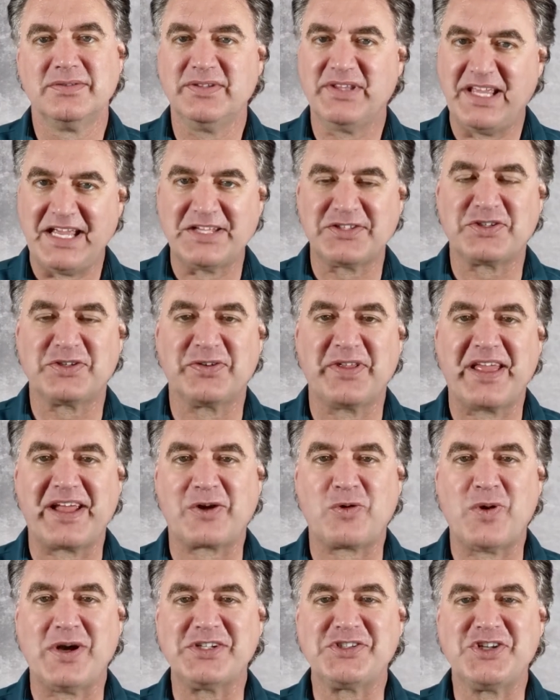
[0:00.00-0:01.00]
Well, the answer to
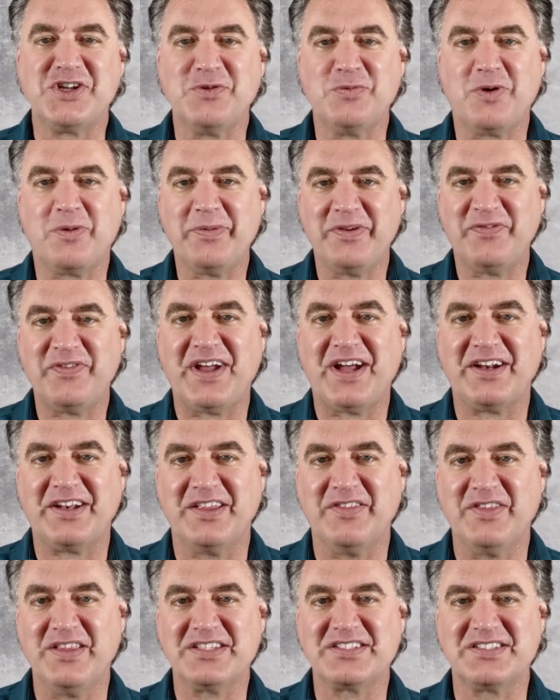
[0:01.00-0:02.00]
that question will be found in